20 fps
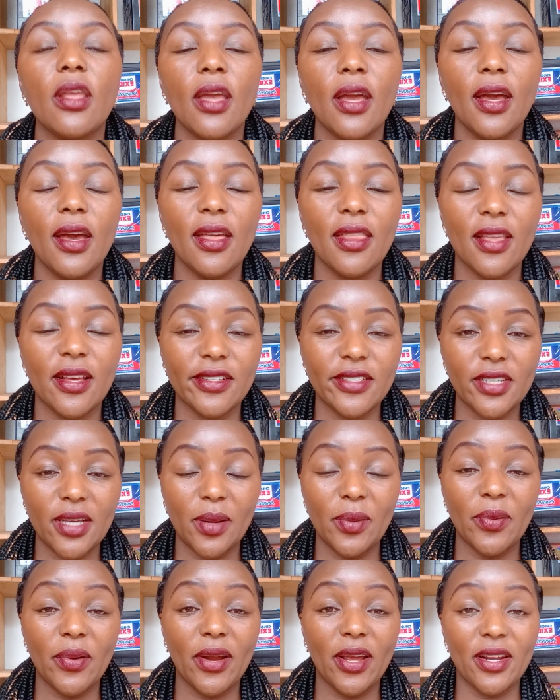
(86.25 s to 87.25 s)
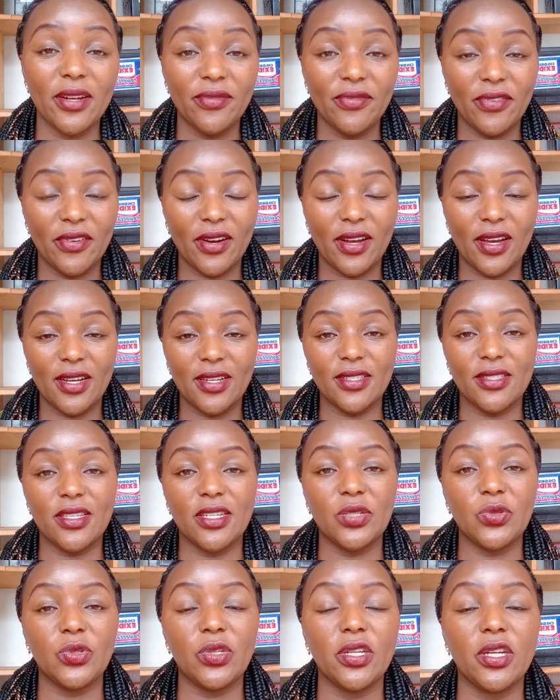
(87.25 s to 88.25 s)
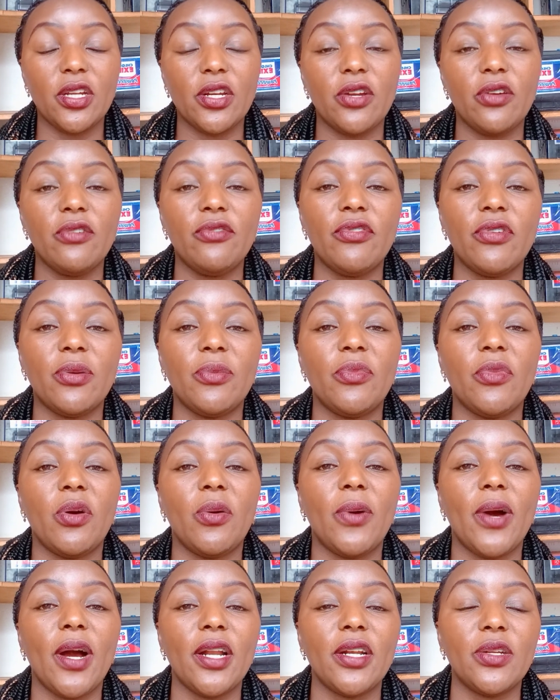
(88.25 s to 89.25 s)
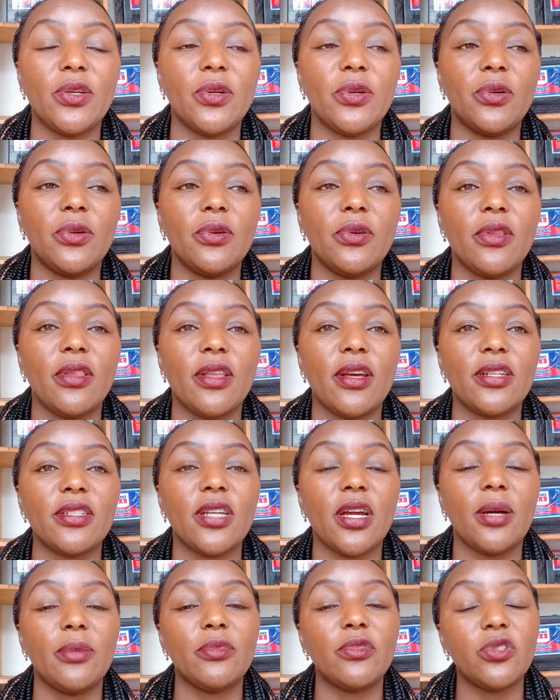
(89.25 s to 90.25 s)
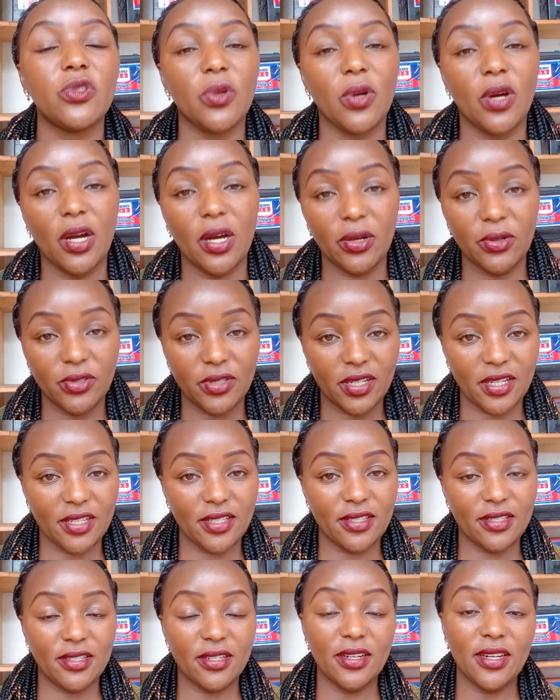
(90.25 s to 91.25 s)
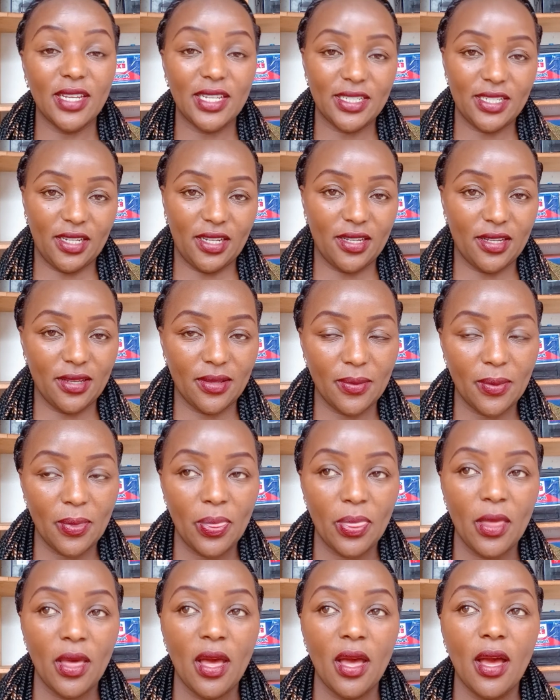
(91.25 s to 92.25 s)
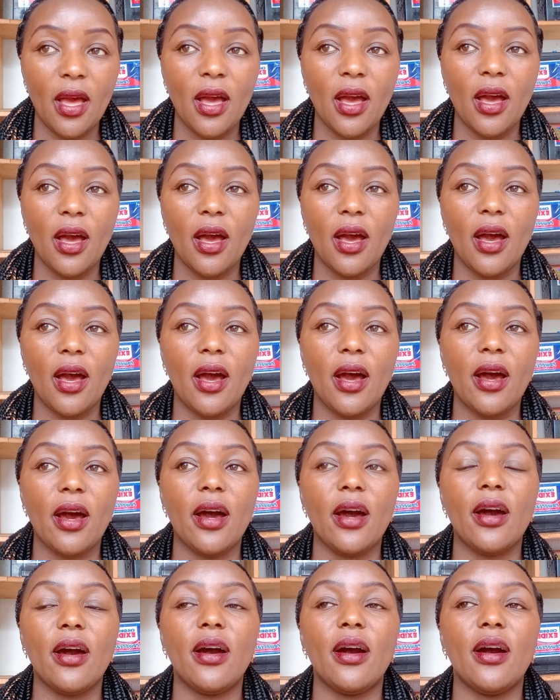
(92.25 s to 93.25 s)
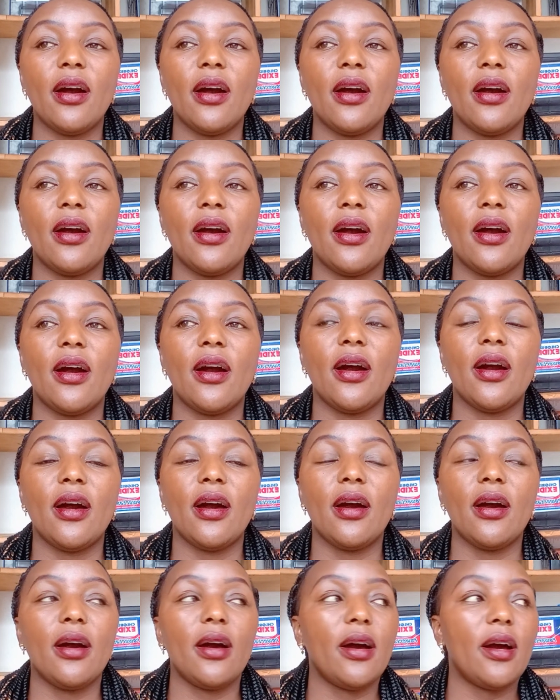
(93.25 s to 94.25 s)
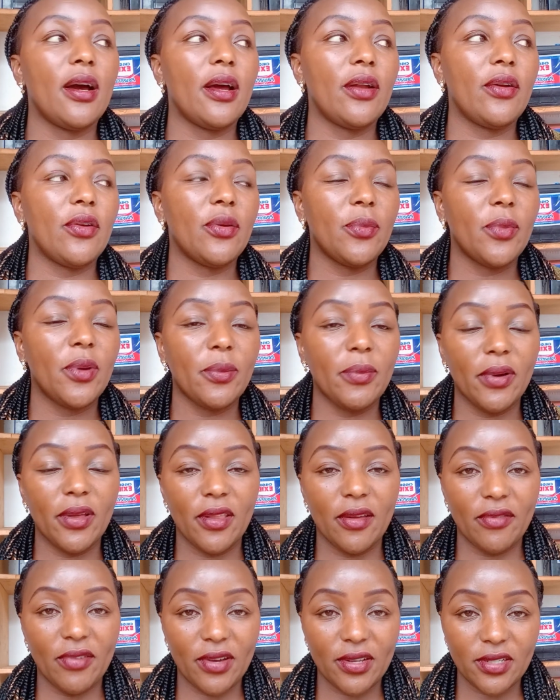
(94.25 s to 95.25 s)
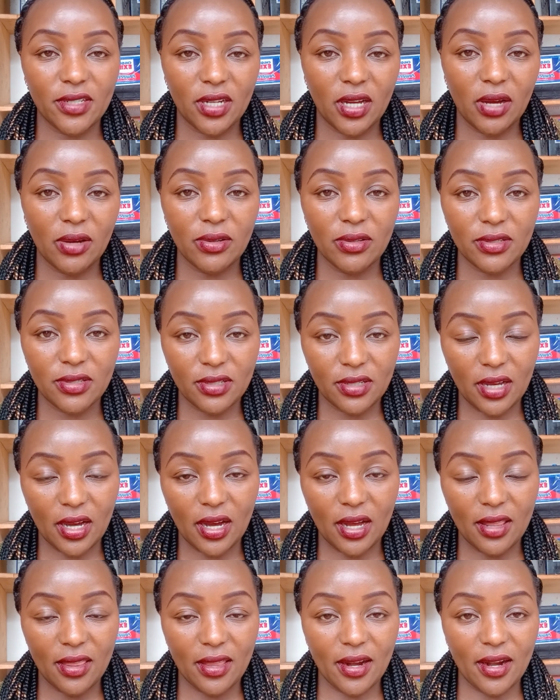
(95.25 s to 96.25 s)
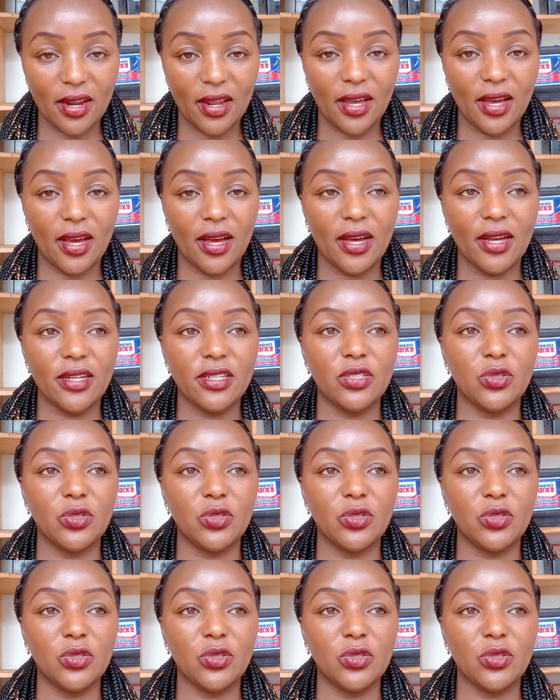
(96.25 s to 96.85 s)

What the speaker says: And there's some red flags that we ignore from the word go that comes to haunt us later. I remember the first house girl that I had.